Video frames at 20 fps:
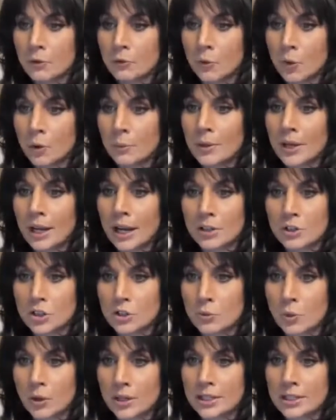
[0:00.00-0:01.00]
Before we, I
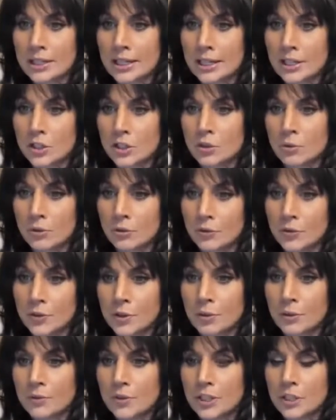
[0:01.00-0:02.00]
just wanted to get into a
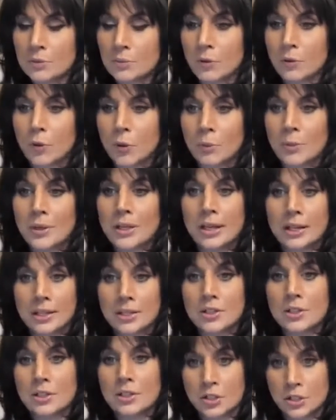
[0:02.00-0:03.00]
few of these before we
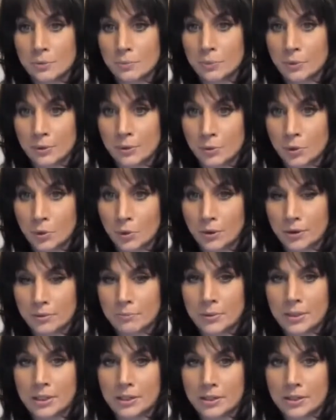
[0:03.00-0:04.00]
get into the Supreme
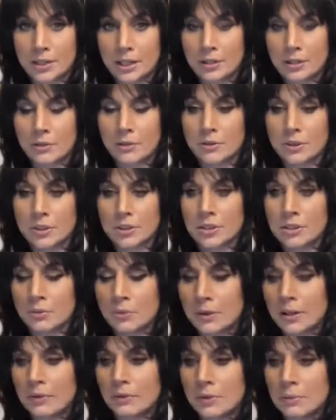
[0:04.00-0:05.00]
Court, because I know this
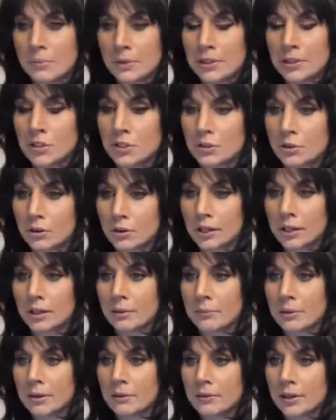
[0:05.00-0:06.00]
is what everybody's
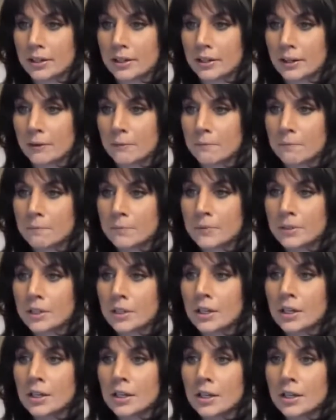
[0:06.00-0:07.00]
talking about right now.
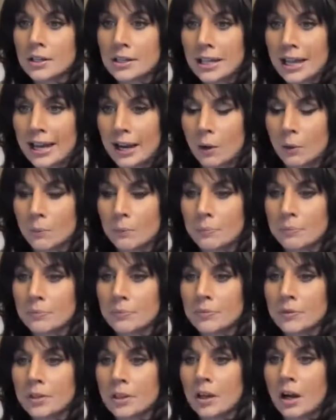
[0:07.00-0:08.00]
Now,
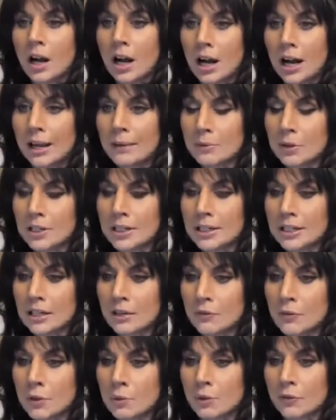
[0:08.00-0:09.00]
I'm going to
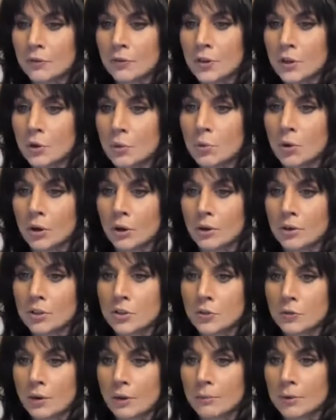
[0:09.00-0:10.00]
give you a few
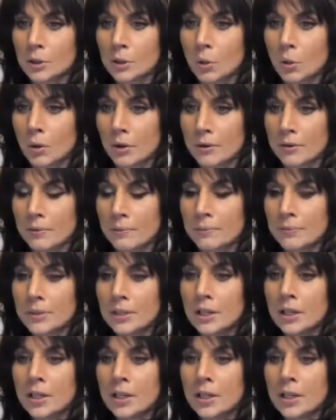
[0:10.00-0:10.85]
words from the Lord